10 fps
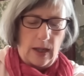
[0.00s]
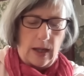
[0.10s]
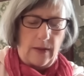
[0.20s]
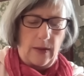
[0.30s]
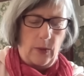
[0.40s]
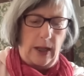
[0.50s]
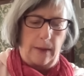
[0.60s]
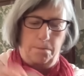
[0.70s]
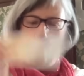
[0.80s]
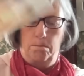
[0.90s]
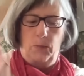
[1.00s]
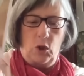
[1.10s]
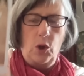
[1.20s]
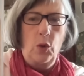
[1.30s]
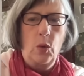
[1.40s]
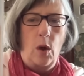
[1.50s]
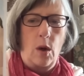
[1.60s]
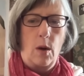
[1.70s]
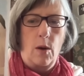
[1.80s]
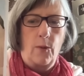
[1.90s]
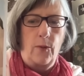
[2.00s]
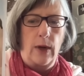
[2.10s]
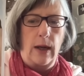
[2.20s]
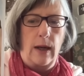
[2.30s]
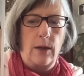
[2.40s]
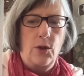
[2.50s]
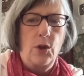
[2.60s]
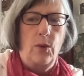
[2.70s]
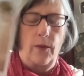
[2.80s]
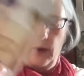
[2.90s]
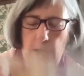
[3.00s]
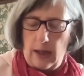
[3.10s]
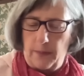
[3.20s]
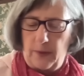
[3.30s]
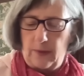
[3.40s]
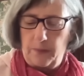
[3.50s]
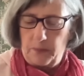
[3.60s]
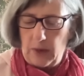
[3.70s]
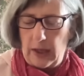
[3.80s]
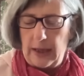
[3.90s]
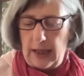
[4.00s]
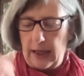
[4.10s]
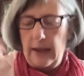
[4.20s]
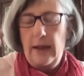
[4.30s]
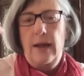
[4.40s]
And then we get two of uh, two of cups again